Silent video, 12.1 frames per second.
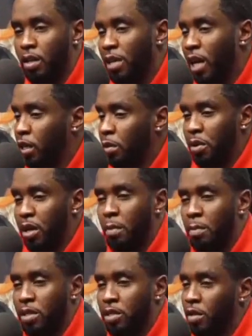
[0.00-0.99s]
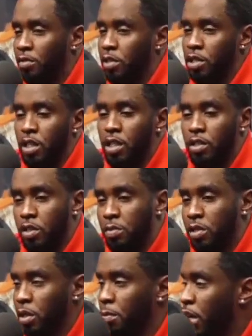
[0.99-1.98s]
Not comparing myself to Jesus,
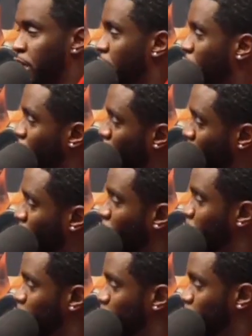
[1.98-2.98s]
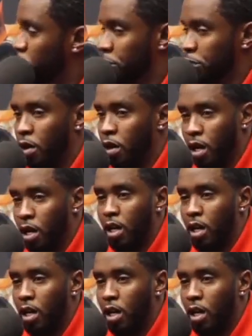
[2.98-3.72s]
but somebody that I look up to as far